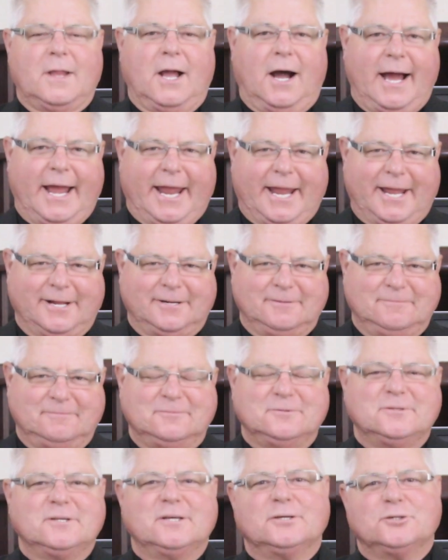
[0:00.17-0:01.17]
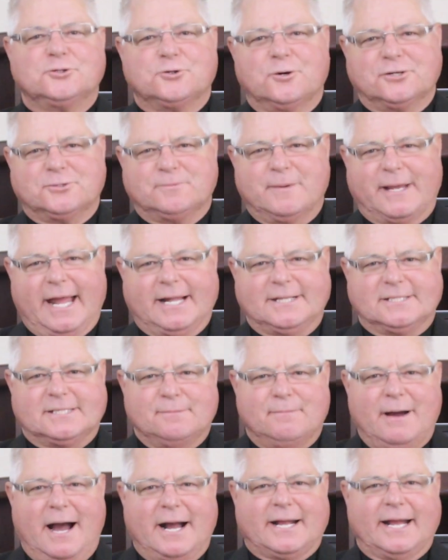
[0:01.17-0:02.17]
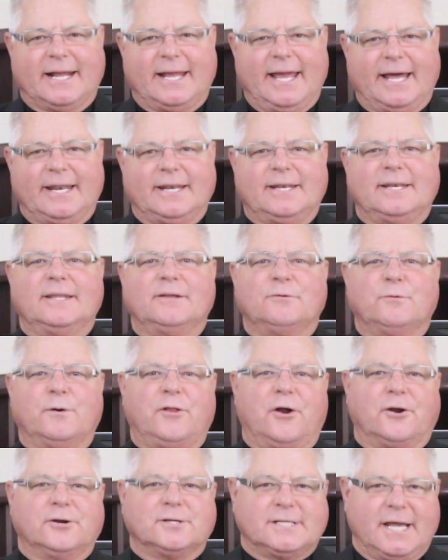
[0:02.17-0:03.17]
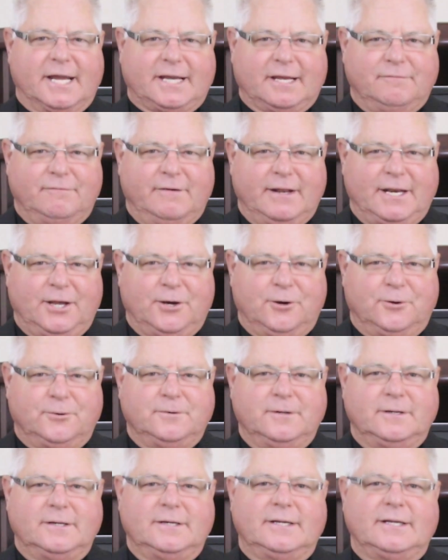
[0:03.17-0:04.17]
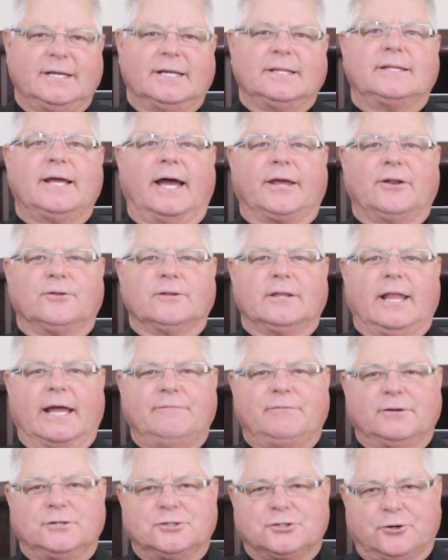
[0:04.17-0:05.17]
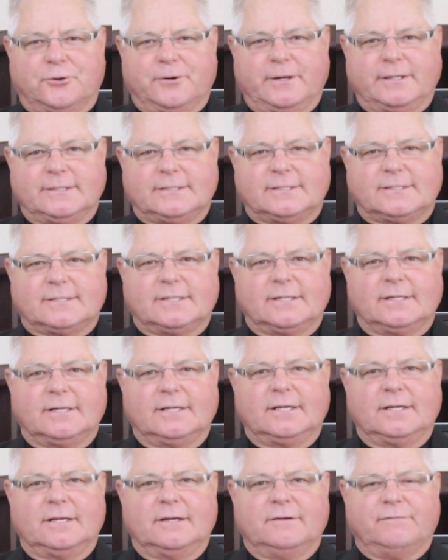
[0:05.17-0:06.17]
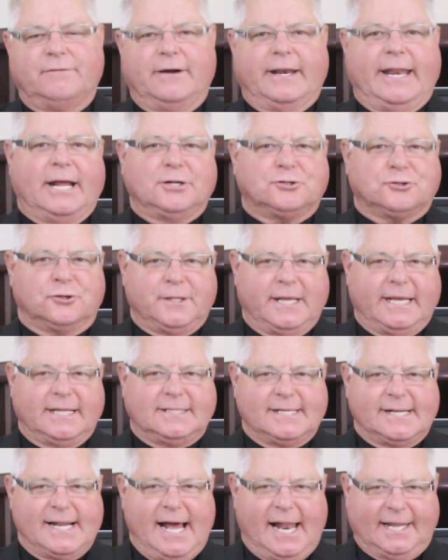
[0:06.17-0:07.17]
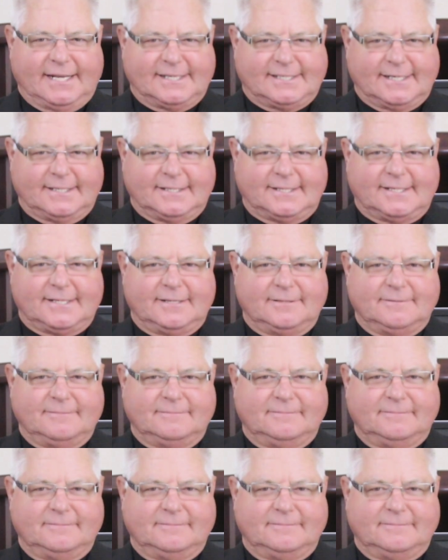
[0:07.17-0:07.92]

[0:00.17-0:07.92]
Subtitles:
Hi, George McKenzie back again with our second video entitled Life Insurance Financial Needs Analysis.